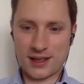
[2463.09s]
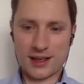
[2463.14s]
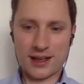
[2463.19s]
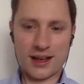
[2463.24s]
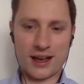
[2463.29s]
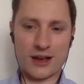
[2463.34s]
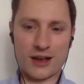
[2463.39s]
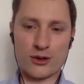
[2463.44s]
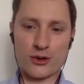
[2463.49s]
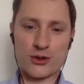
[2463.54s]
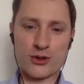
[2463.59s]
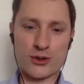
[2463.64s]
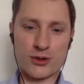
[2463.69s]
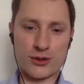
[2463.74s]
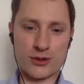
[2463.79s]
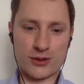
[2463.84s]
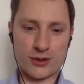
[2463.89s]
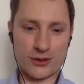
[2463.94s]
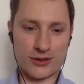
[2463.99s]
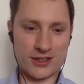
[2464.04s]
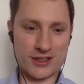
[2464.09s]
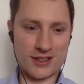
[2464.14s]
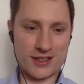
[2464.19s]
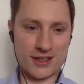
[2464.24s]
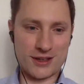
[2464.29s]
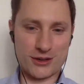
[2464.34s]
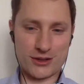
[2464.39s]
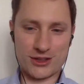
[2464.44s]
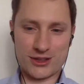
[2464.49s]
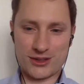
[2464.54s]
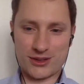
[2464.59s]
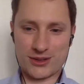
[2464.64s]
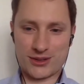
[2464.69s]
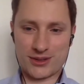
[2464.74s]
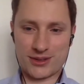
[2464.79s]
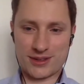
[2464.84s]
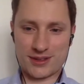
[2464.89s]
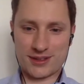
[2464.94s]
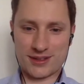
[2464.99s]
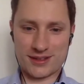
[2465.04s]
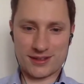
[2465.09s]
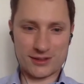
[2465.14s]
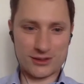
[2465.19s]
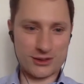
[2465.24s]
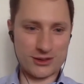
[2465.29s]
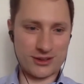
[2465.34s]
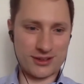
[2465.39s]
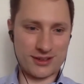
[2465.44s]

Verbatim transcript: Yeah. Uh, auditing auditors also.